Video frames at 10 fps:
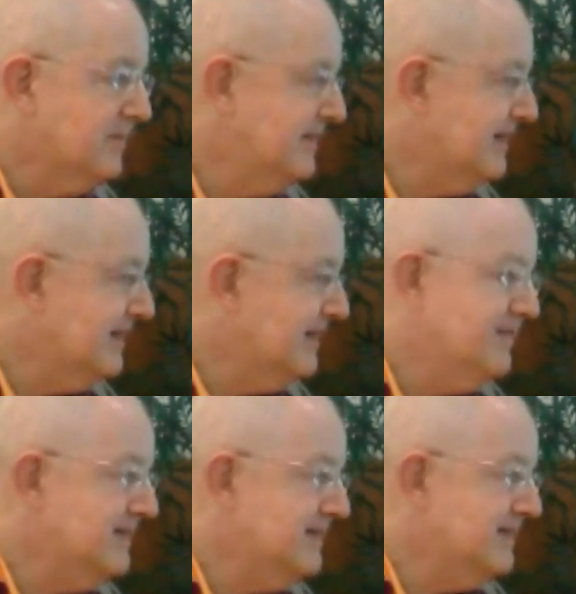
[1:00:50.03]
what we
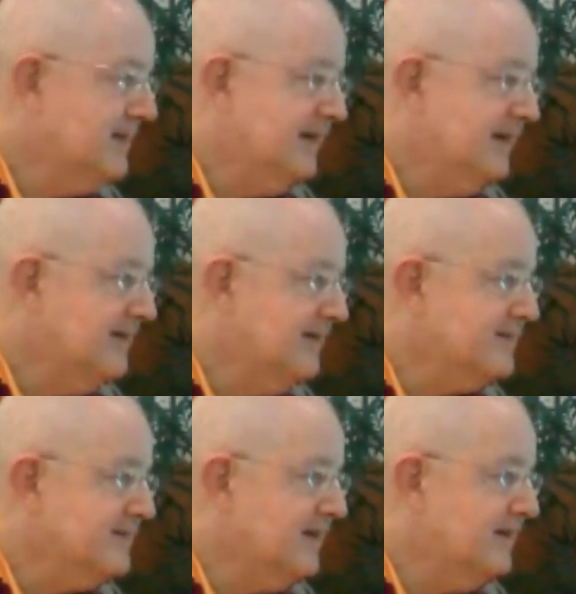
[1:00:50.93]
commonly say
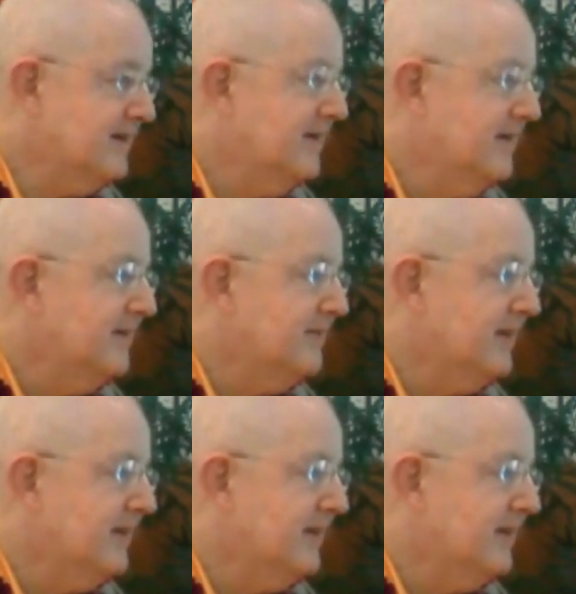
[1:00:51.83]
in ISKCON,